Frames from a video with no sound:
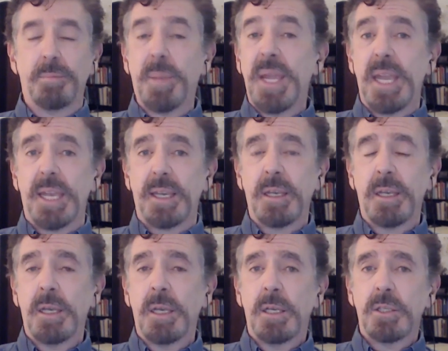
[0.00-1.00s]
being,
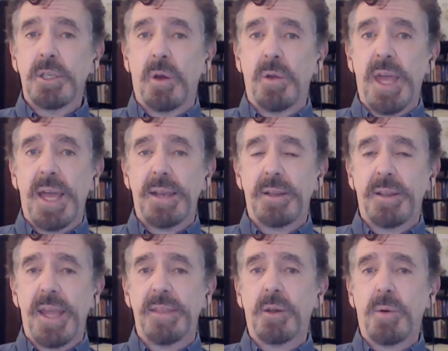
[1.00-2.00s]
so that
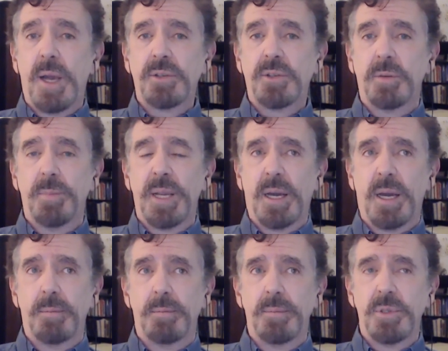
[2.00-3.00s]
then the question
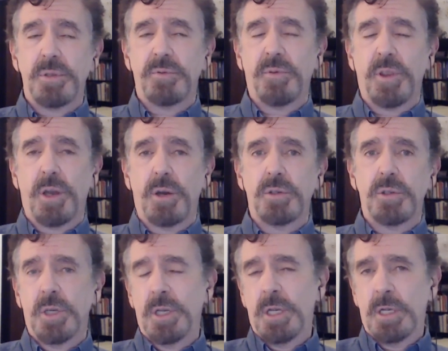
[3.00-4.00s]
becomes for those,
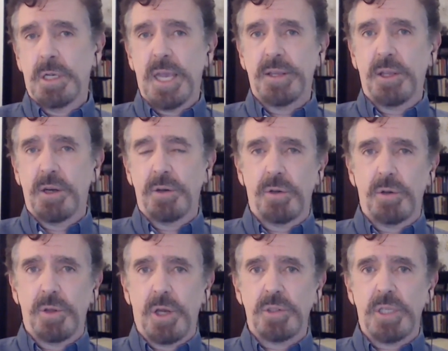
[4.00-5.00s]
and
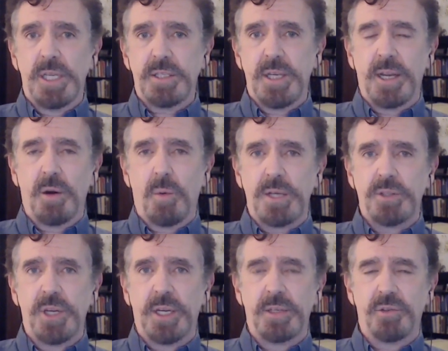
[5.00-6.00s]
those listening or
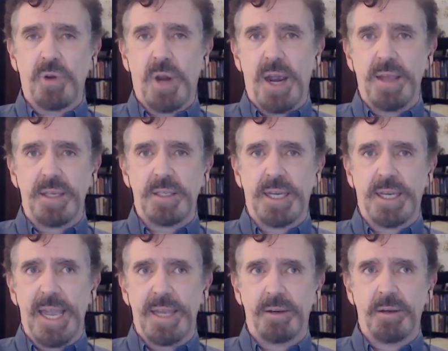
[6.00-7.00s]
watching can try this
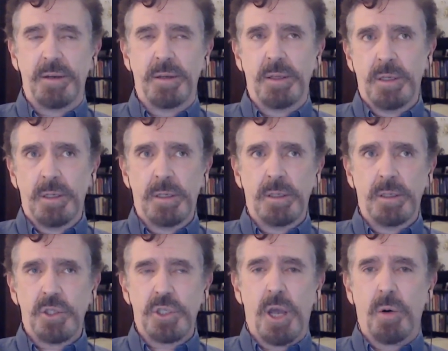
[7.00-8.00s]
again
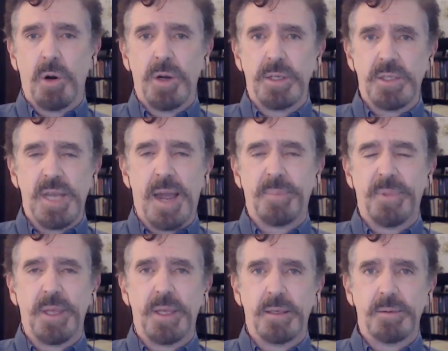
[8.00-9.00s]
slower and stop
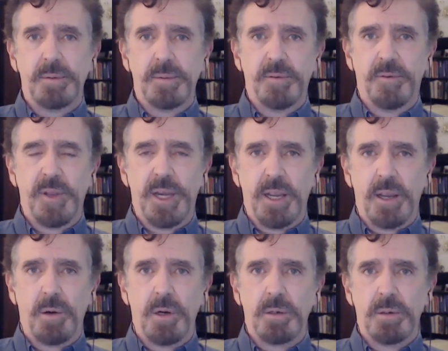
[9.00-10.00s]
the video
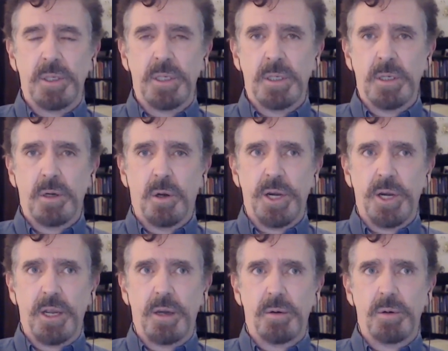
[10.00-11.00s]
or
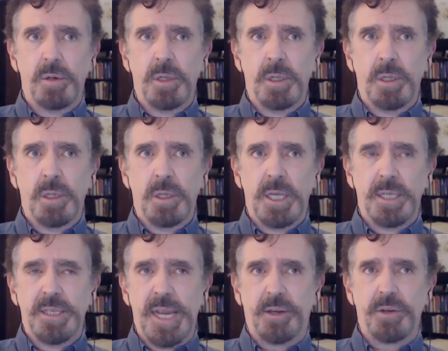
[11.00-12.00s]
audio
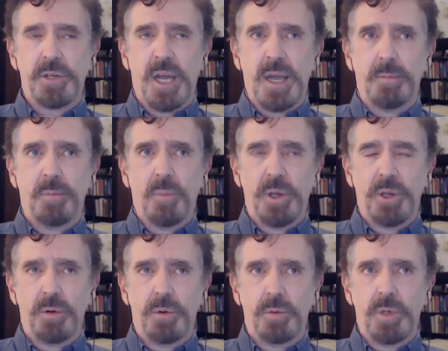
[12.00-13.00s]
and take your time when
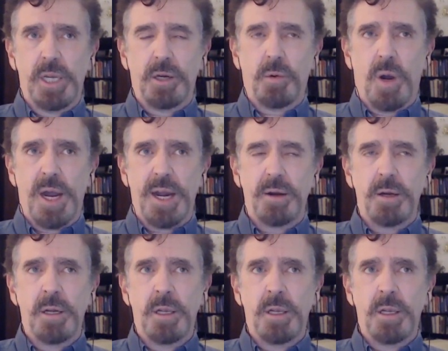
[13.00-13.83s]
you inquire.